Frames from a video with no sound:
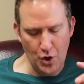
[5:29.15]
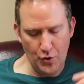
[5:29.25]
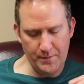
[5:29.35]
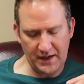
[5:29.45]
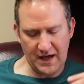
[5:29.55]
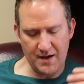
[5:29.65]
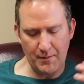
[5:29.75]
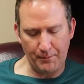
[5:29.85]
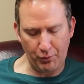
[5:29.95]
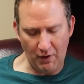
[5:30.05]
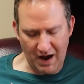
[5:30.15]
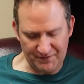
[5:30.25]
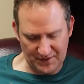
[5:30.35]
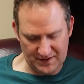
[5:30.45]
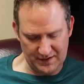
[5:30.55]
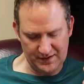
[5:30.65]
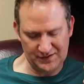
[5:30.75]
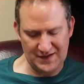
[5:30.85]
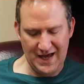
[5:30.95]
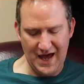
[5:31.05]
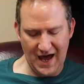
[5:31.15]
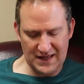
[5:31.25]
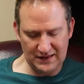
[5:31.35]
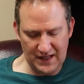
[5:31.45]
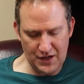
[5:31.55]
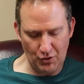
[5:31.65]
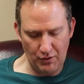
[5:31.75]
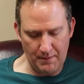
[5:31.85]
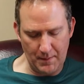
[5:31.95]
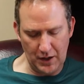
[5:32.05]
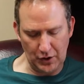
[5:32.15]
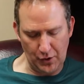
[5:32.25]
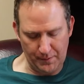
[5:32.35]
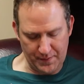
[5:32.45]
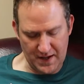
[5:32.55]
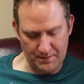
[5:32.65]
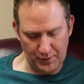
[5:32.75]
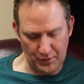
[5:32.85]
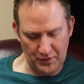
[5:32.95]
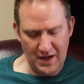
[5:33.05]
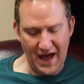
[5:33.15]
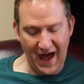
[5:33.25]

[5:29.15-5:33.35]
who became a prophetess and later among her people,